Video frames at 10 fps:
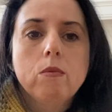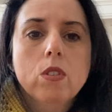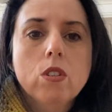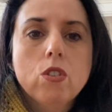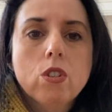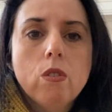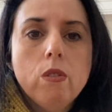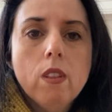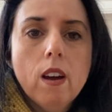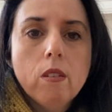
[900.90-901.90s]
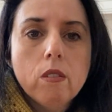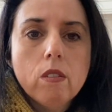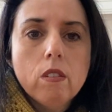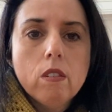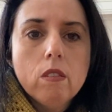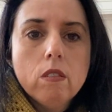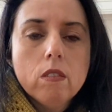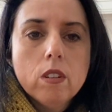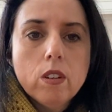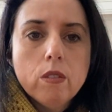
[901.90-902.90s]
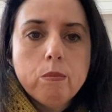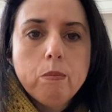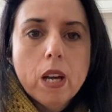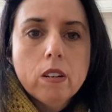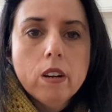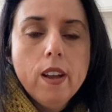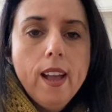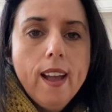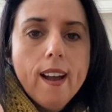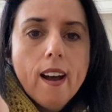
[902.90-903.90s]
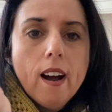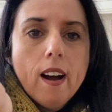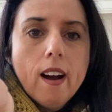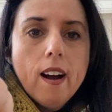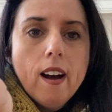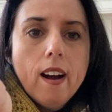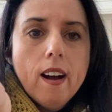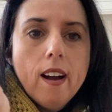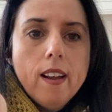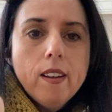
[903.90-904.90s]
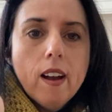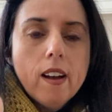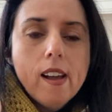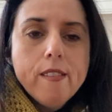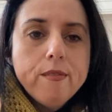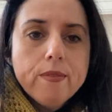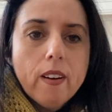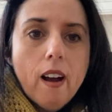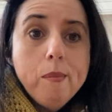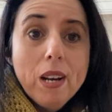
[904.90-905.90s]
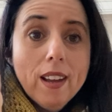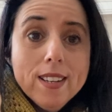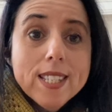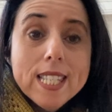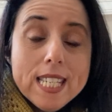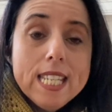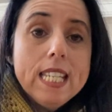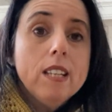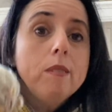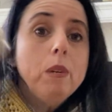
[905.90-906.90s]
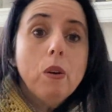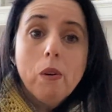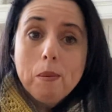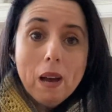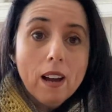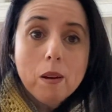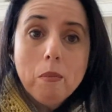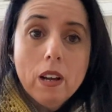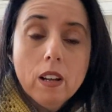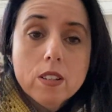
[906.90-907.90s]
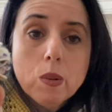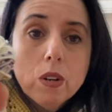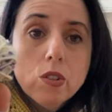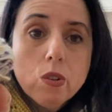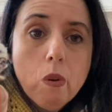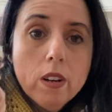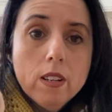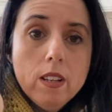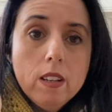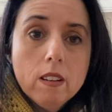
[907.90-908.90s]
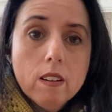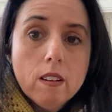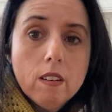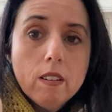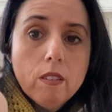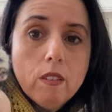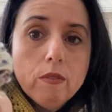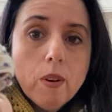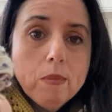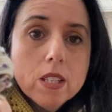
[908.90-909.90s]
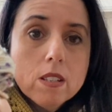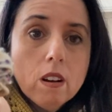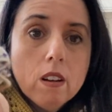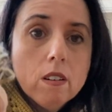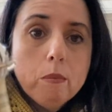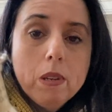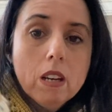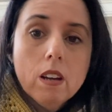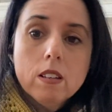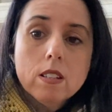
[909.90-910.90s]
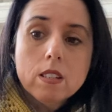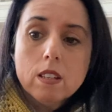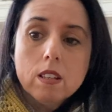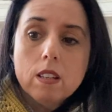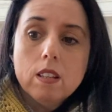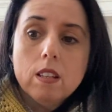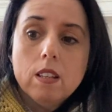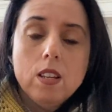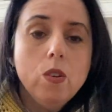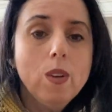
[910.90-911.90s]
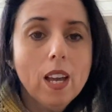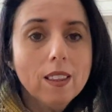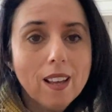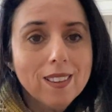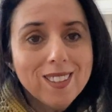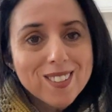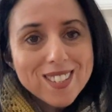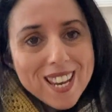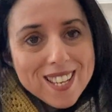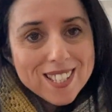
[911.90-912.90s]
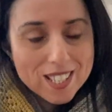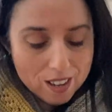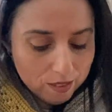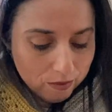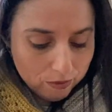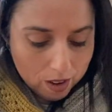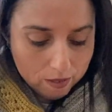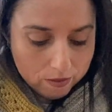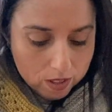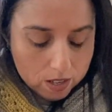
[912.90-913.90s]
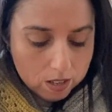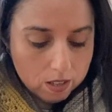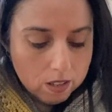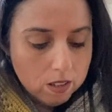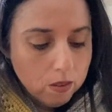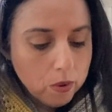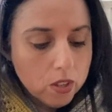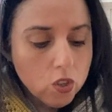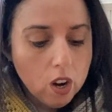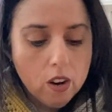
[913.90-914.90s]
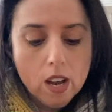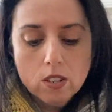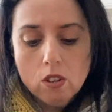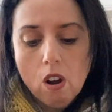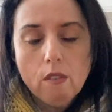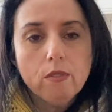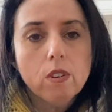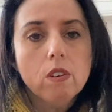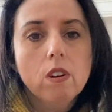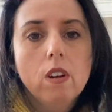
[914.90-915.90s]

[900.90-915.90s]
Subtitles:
just going to show you that a little better. I could see me going back and buying a sweater's quantity from this dyer because you get a little taste of what the dyer has to offer.